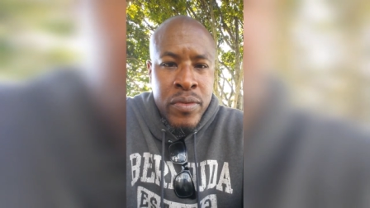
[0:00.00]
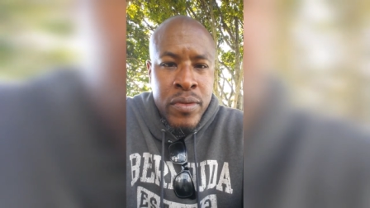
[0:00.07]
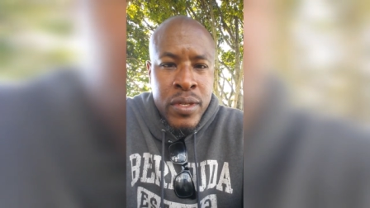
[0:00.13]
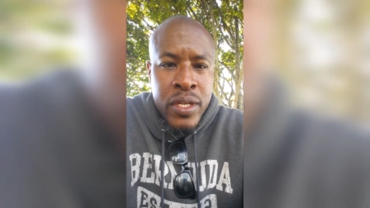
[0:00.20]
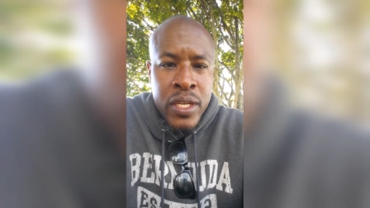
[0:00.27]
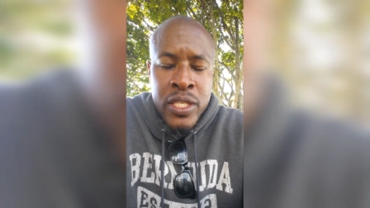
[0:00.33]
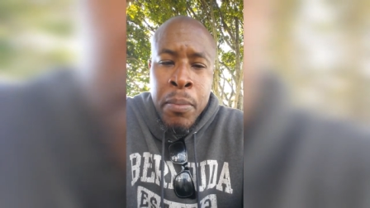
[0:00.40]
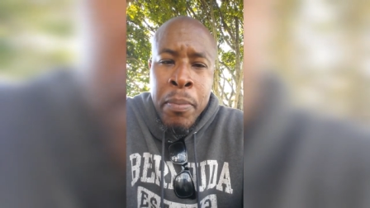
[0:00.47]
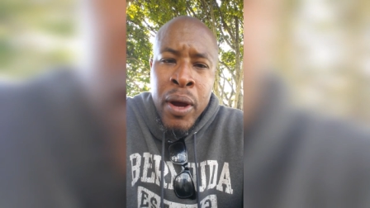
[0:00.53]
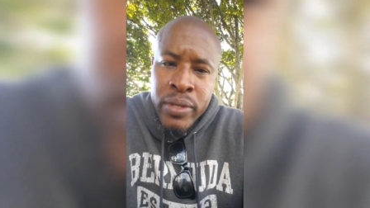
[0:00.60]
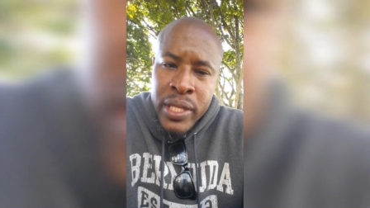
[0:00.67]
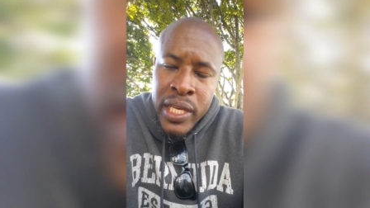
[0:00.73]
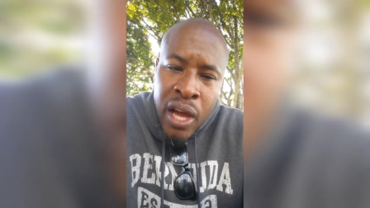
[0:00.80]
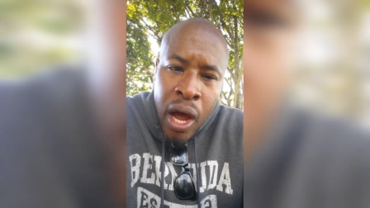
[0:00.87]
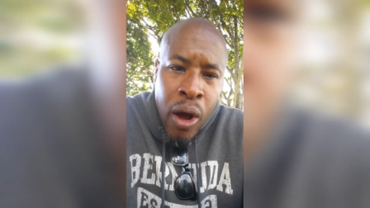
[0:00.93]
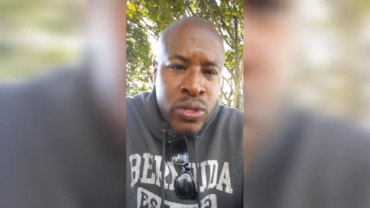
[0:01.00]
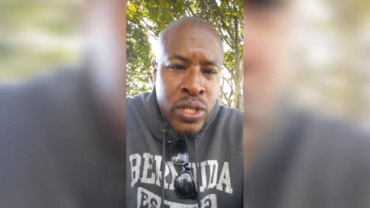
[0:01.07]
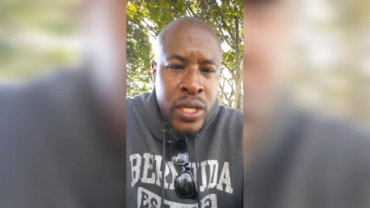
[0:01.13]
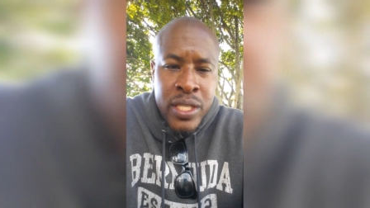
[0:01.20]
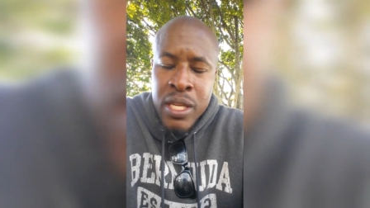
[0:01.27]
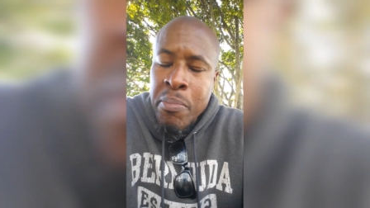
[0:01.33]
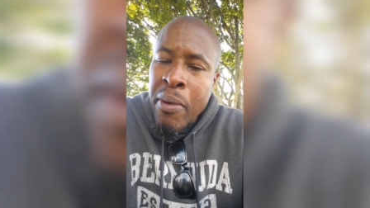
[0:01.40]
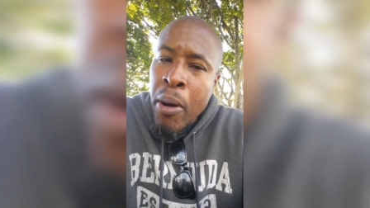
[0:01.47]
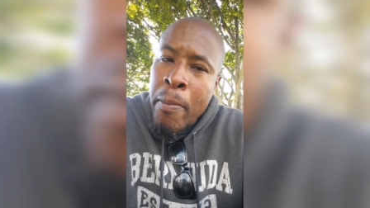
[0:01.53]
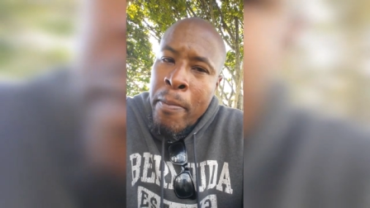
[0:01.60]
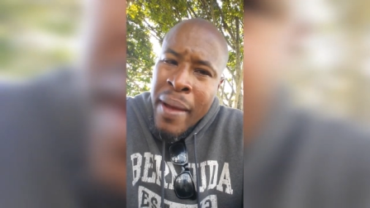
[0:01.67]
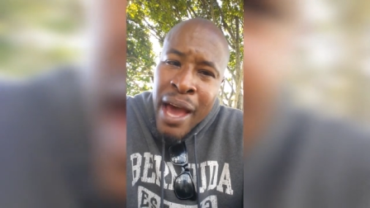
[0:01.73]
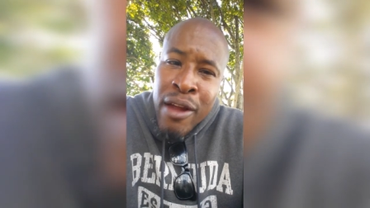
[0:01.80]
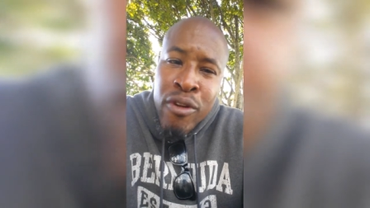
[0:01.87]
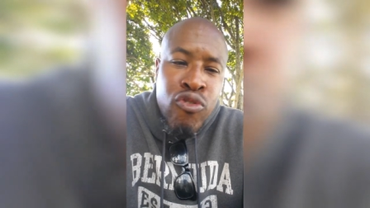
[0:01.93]
It's about the culture. It's about
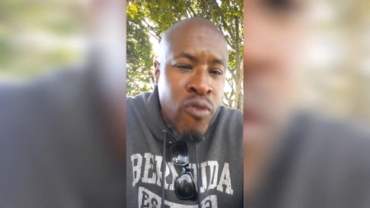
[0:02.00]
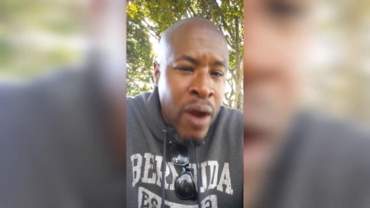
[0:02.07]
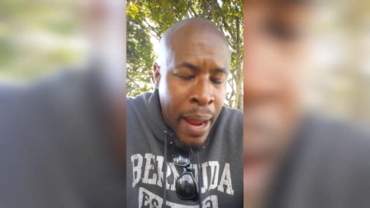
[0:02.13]
battle rap.